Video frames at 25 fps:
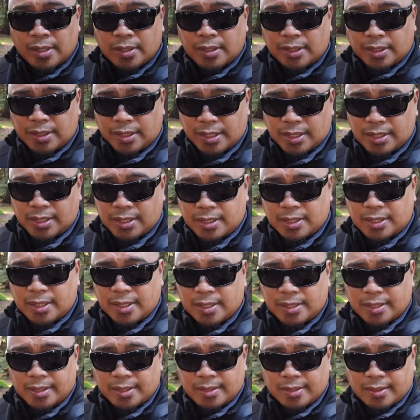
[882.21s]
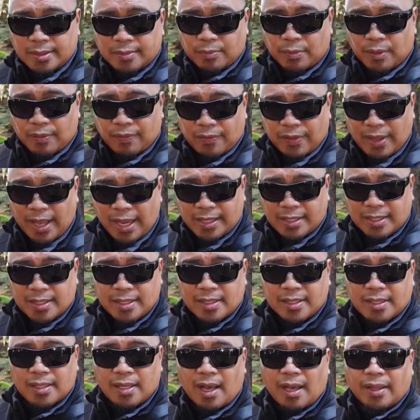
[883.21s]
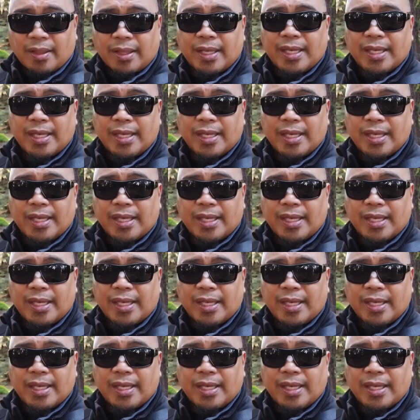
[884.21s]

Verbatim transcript: to just reflect on